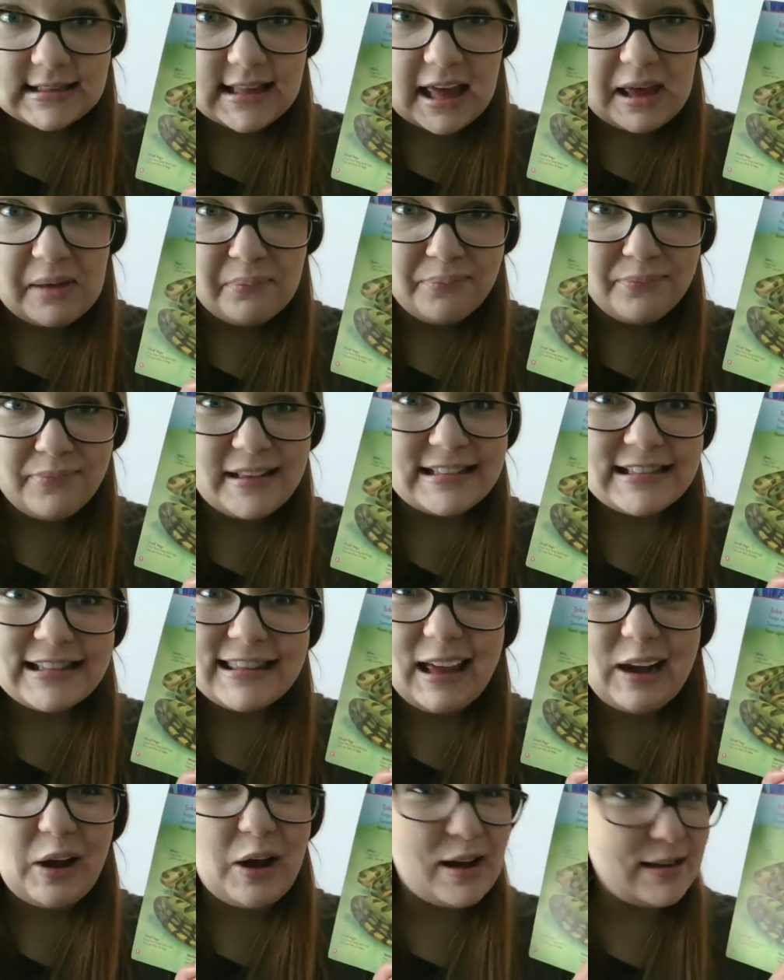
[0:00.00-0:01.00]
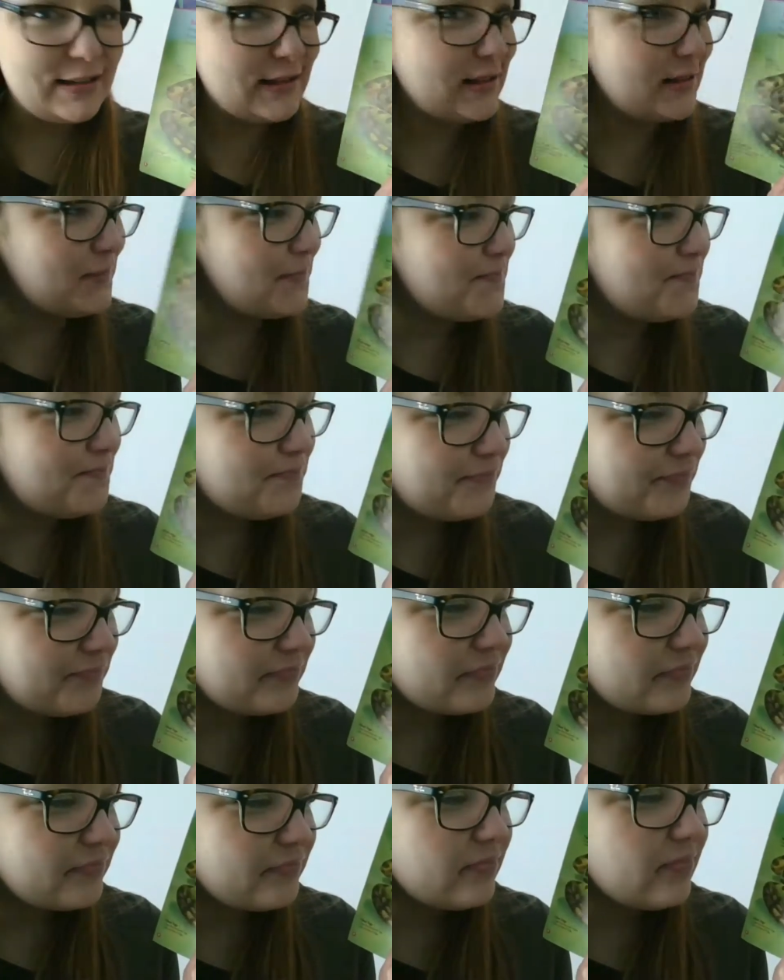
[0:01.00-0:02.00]
them. Isn't that awesome?
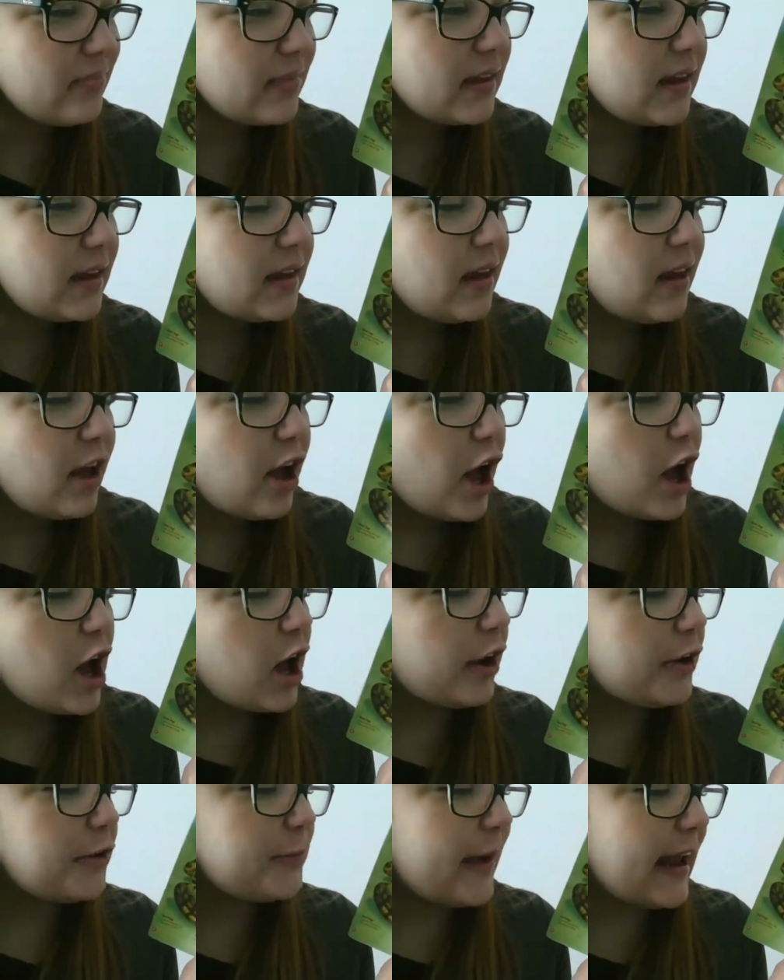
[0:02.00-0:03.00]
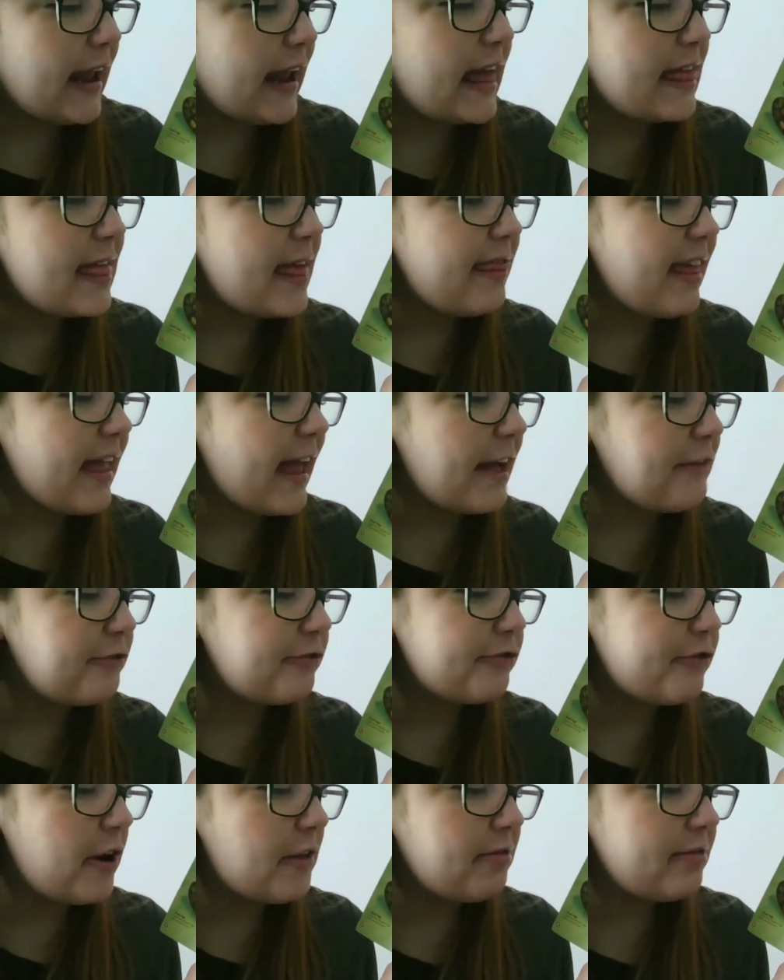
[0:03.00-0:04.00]
All right, and then they have
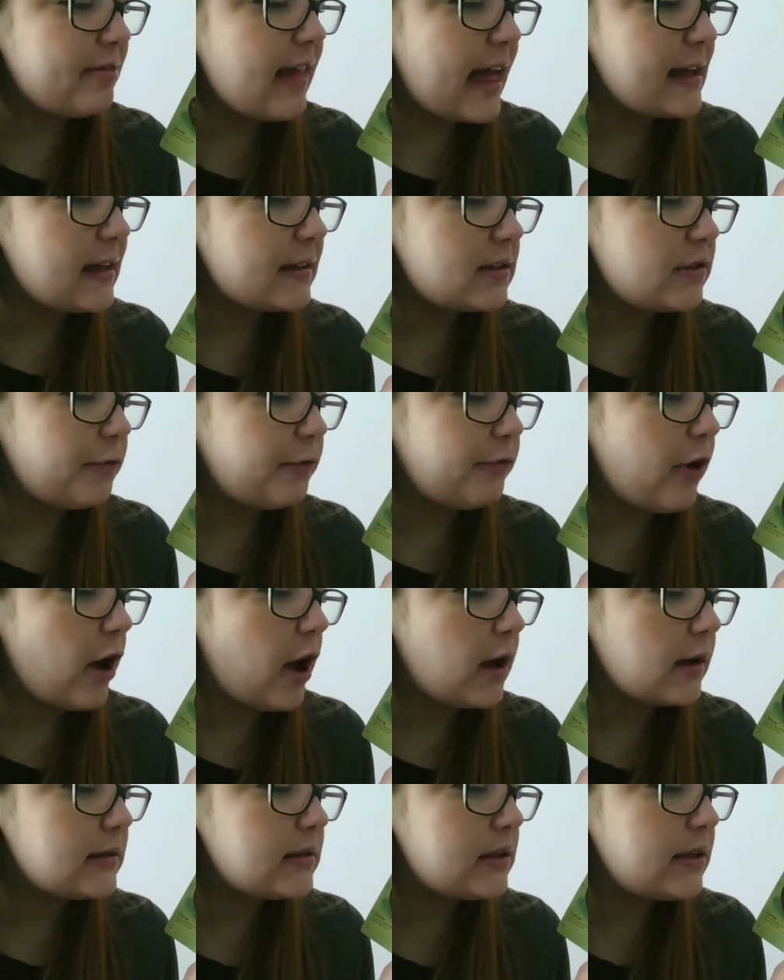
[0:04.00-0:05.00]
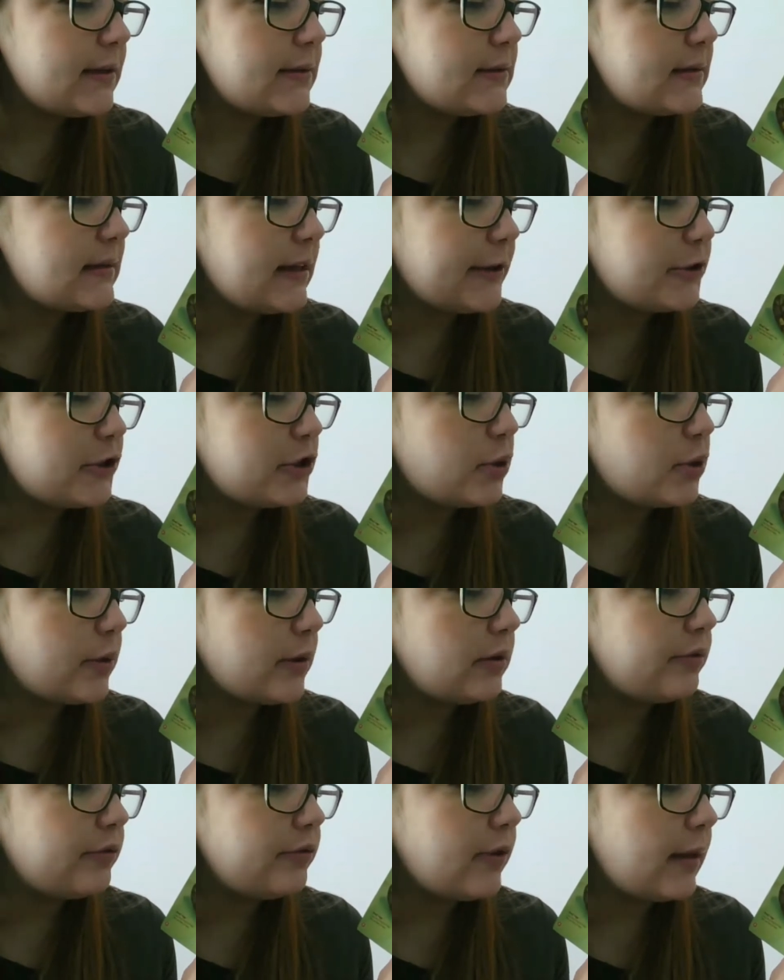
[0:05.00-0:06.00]
front legs. Frogs use their
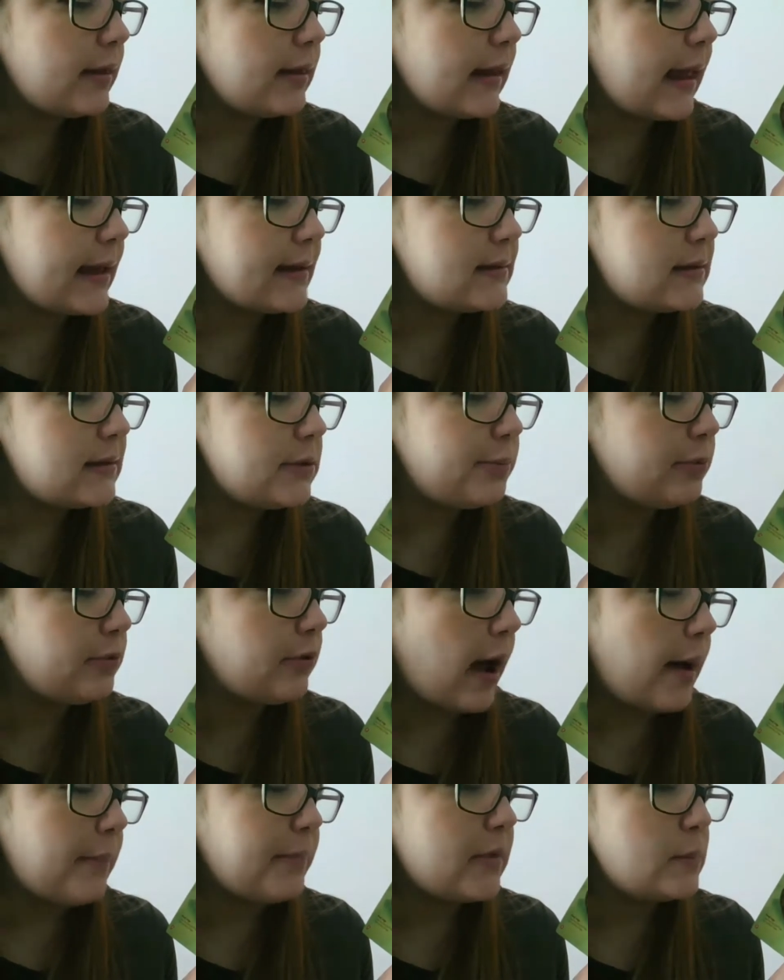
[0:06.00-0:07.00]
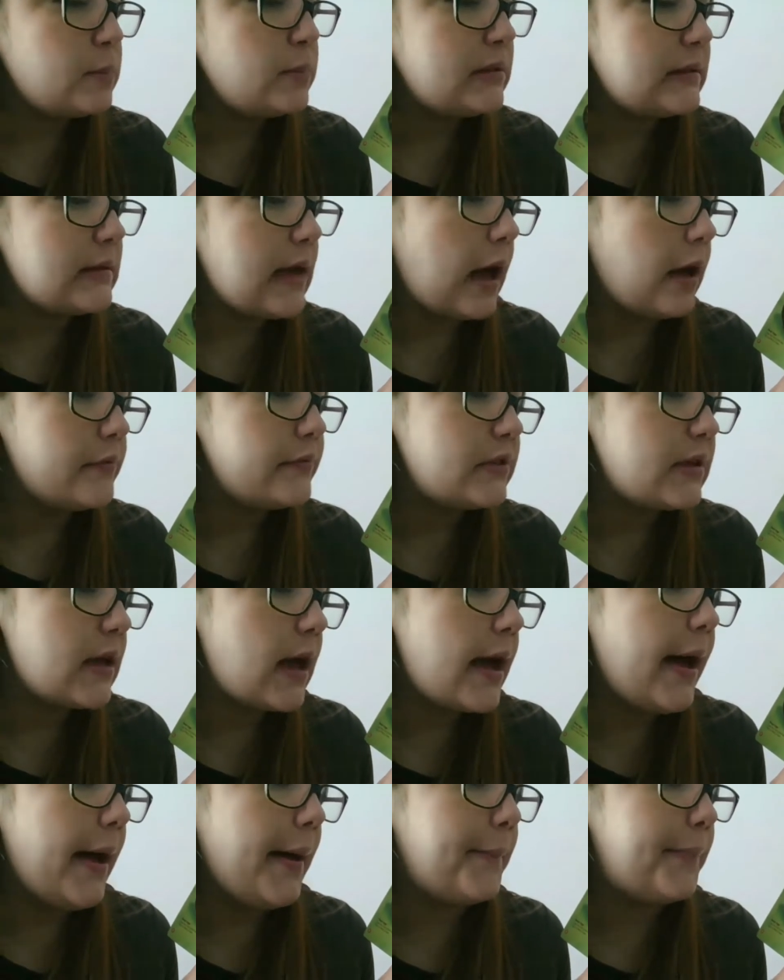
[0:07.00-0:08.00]
short front legs to prop themselves
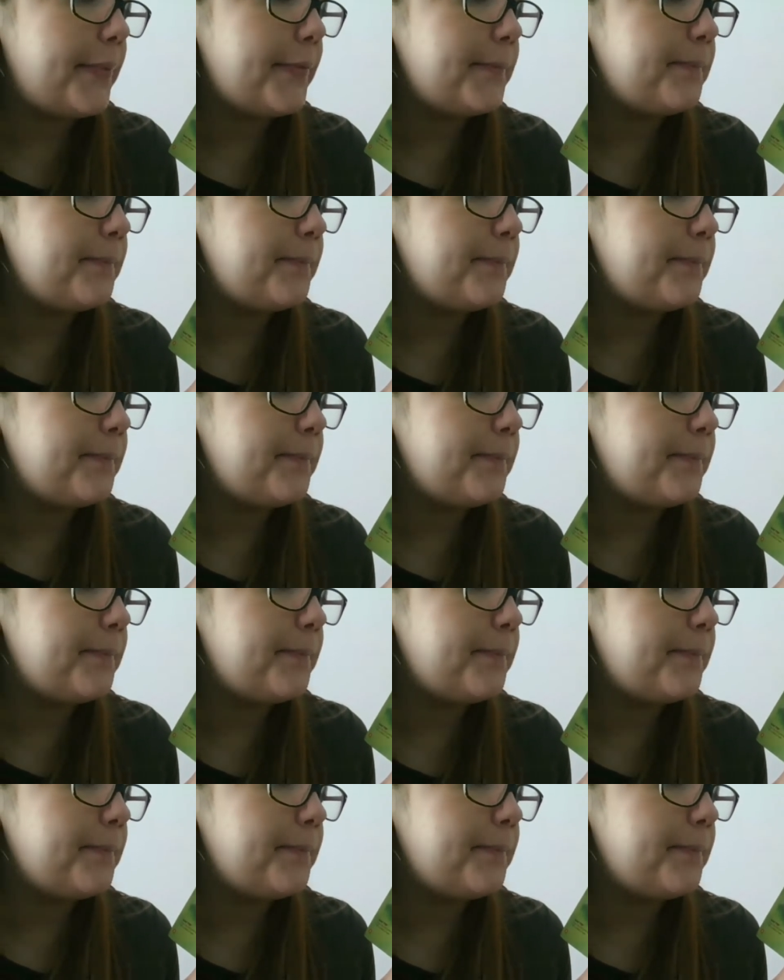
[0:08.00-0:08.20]
up.